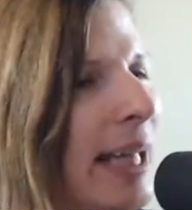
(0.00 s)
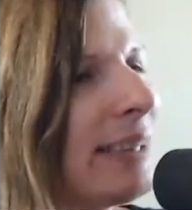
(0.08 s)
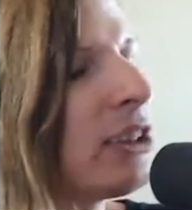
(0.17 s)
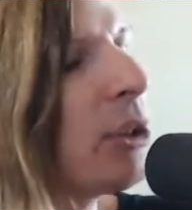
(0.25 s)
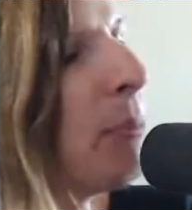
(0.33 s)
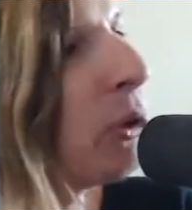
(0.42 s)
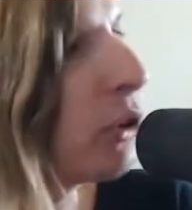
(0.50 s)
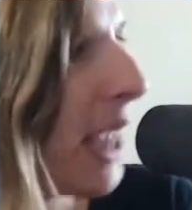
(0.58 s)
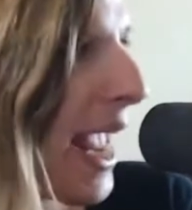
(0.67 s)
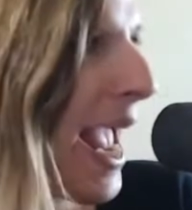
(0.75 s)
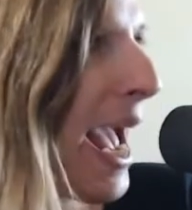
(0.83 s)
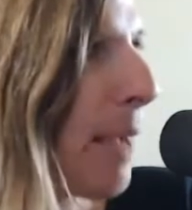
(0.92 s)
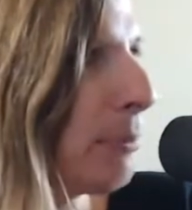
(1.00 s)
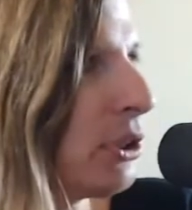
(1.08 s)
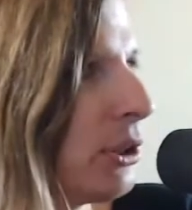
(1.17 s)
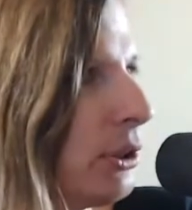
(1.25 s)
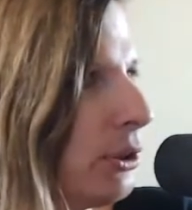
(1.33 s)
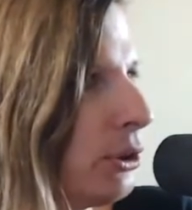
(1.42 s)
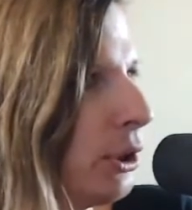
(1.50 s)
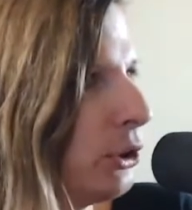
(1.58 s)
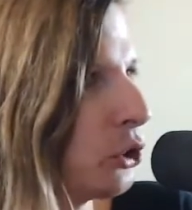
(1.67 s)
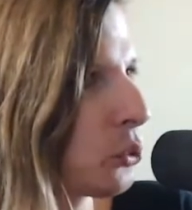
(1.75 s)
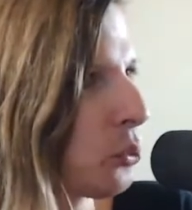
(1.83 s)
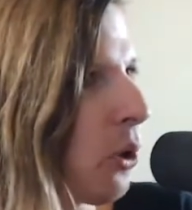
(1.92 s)
the most apt to
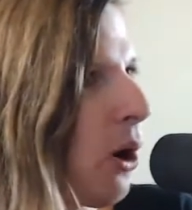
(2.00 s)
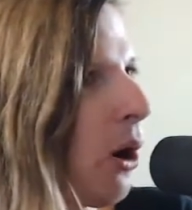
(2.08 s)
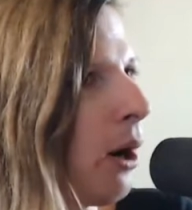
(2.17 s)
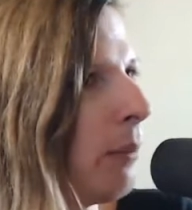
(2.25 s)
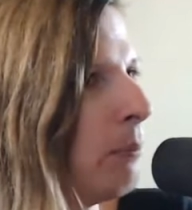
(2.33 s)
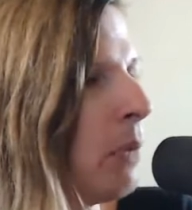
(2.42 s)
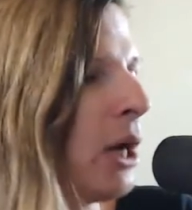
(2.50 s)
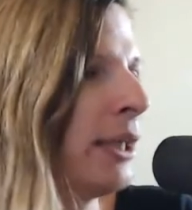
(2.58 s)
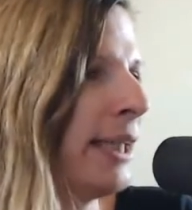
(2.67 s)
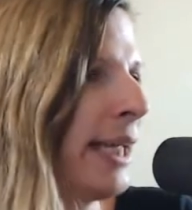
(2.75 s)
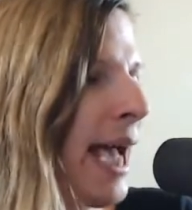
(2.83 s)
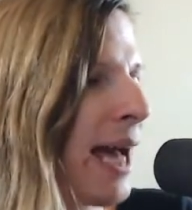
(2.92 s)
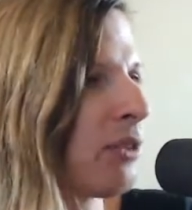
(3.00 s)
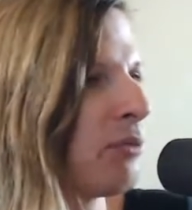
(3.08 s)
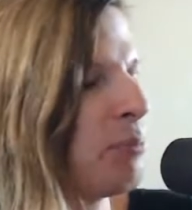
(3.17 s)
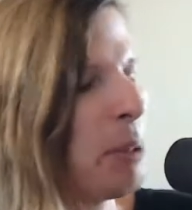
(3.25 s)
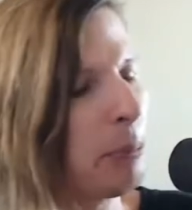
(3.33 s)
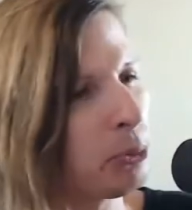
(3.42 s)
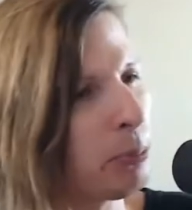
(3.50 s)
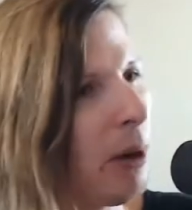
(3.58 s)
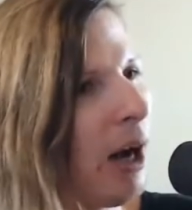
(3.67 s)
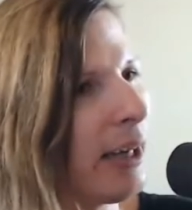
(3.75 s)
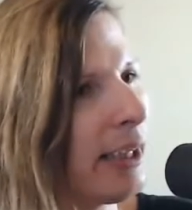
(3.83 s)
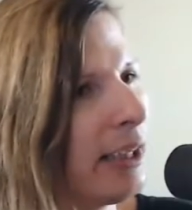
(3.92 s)
draw money out of people's
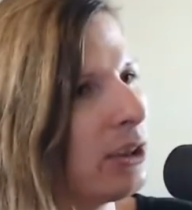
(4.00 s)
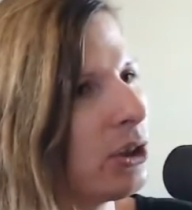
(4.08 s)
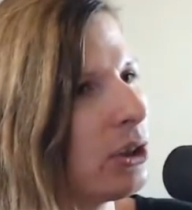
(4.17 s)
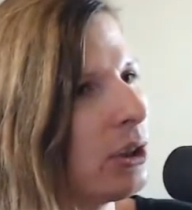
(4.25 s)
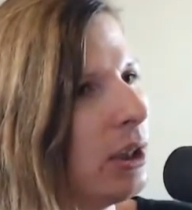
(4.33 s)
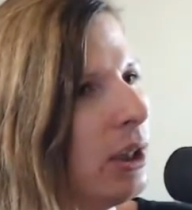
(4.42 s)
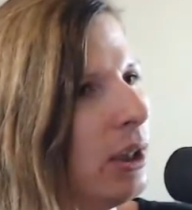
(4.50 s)
pockets,